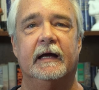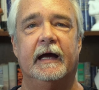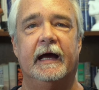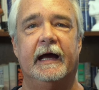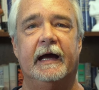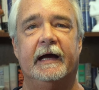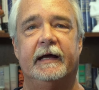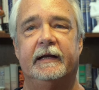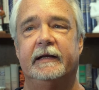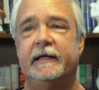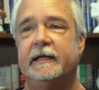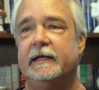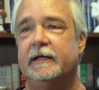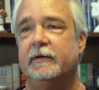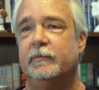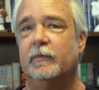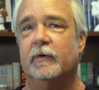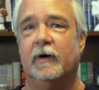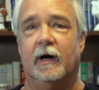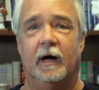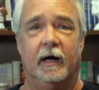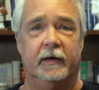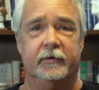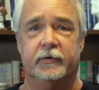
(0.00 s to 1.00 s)
And he,
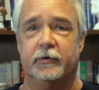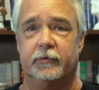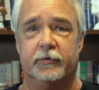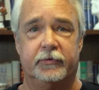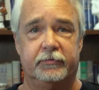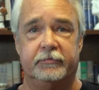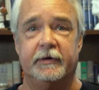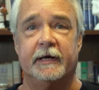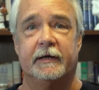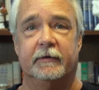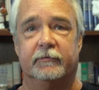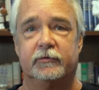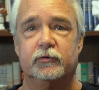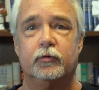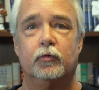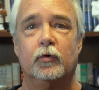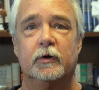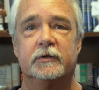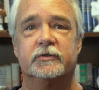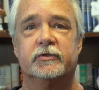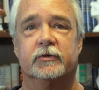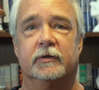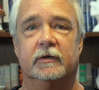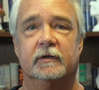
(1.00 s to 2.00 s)
under threat of
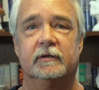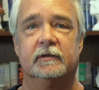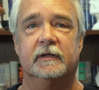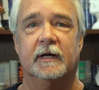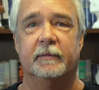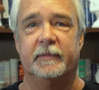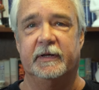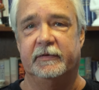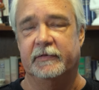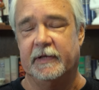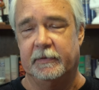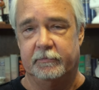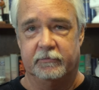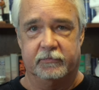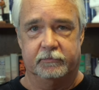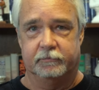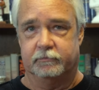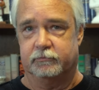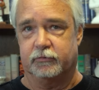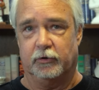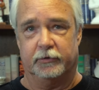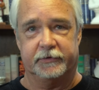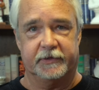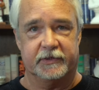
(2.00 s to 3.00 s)
torture, I mean, they
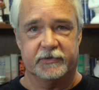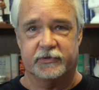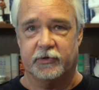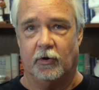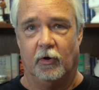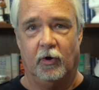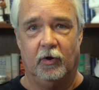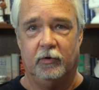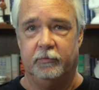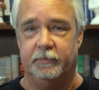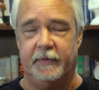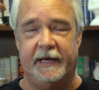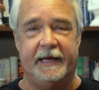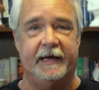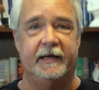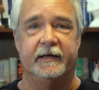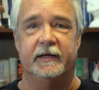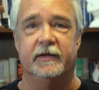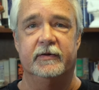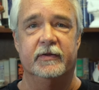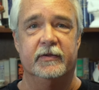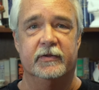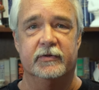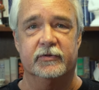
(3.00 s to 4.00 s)
brought this old
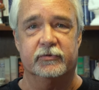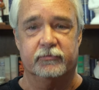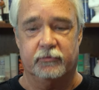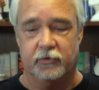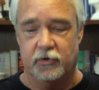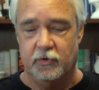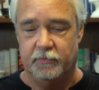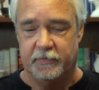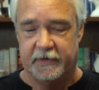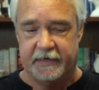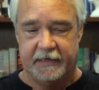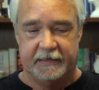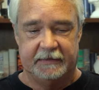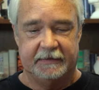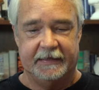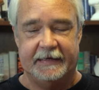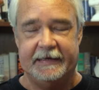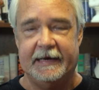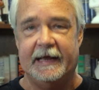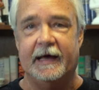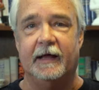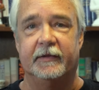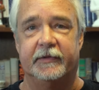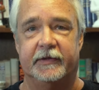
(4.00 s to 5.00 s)
man into this room and they
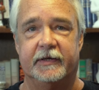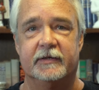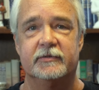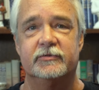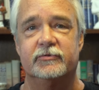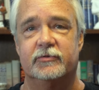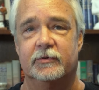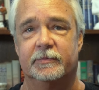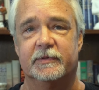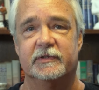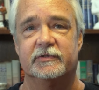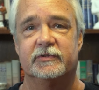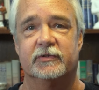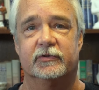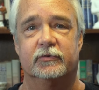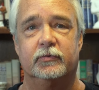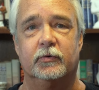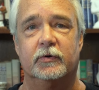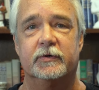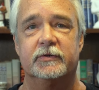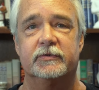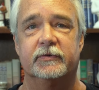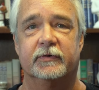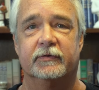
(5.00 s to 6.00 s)
laid out the instruments of
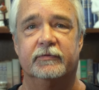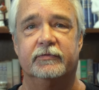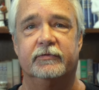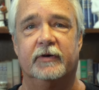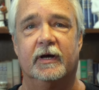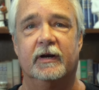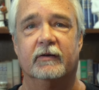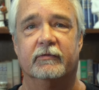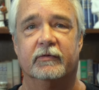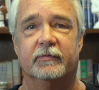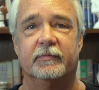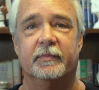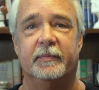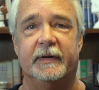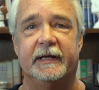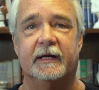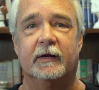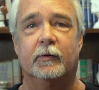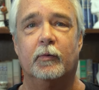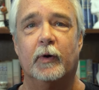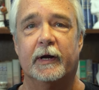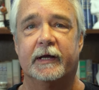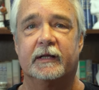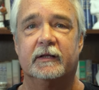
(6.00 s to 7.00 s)
torture in front of him and made
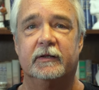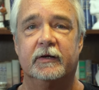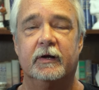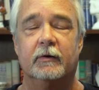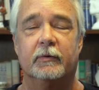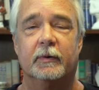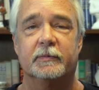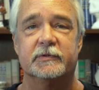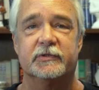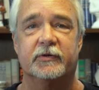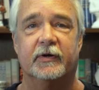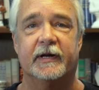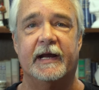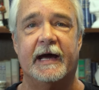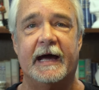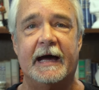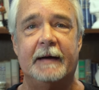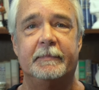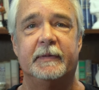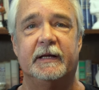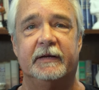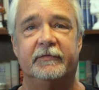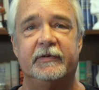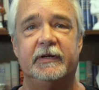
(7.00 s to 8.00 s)
it quite clear what was going to
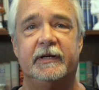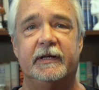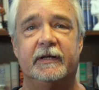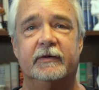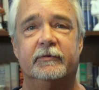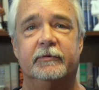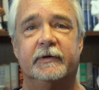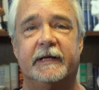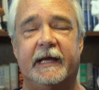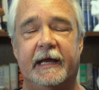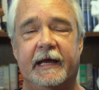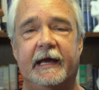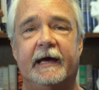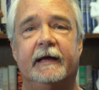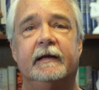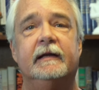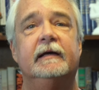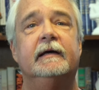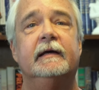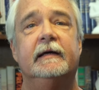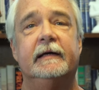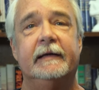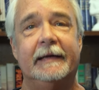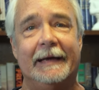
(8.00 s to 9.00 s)
happen if he didn't recant.
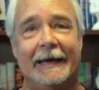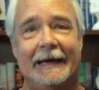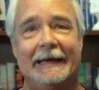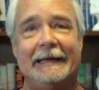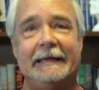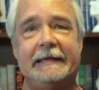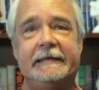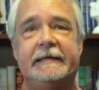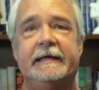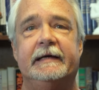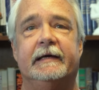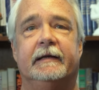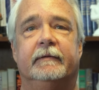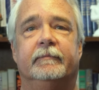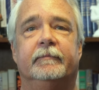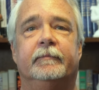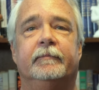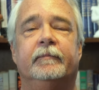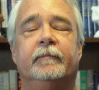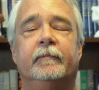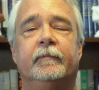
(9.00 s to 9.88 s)
And he did.